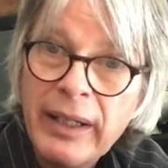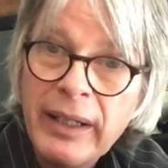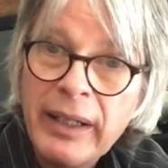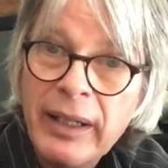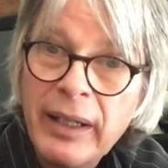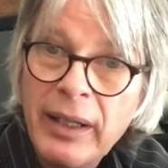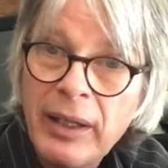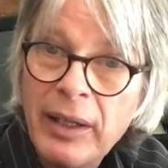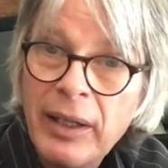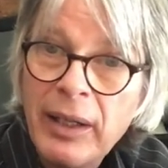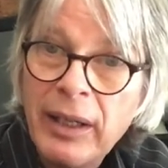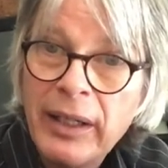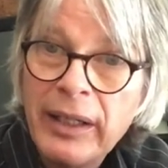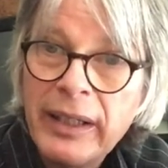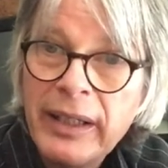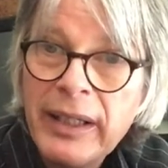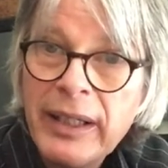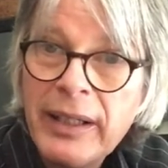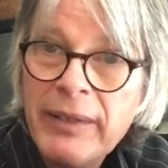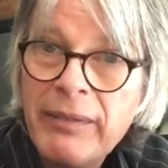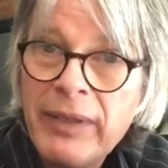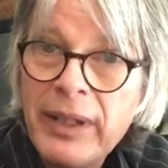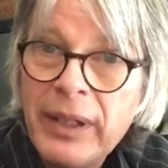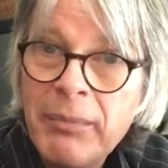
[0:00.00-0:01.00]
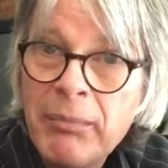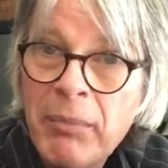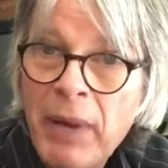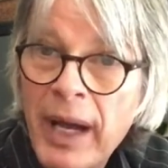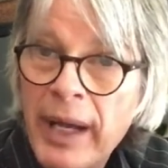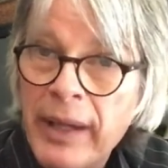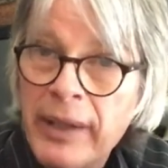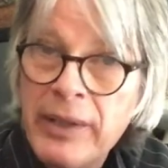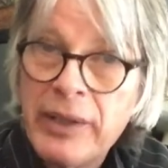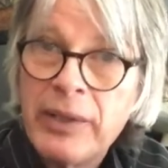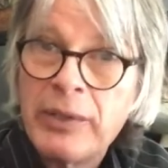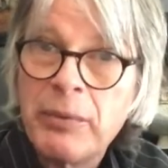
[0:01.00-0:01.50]
EV
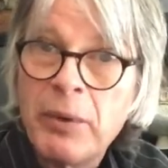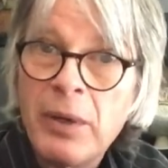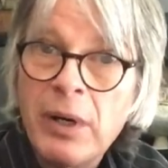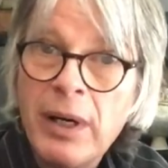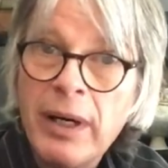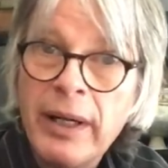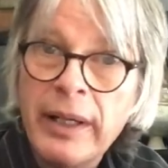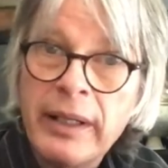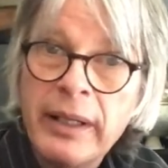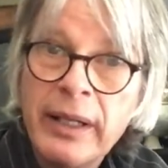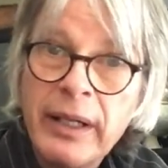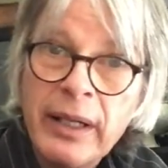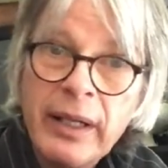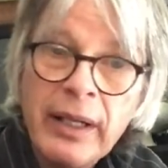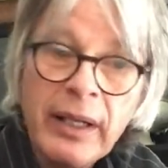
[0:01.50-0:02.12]
-1.